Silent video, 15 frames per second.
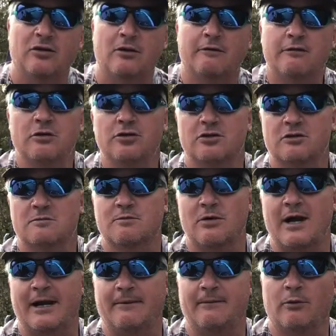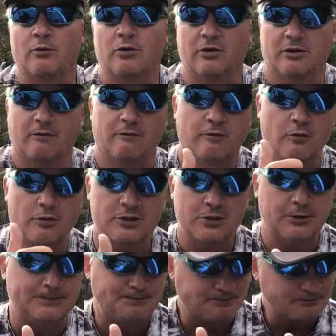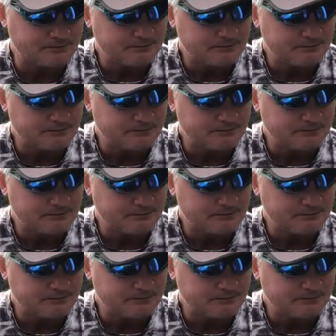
So the future is bright and we're looking forward to it.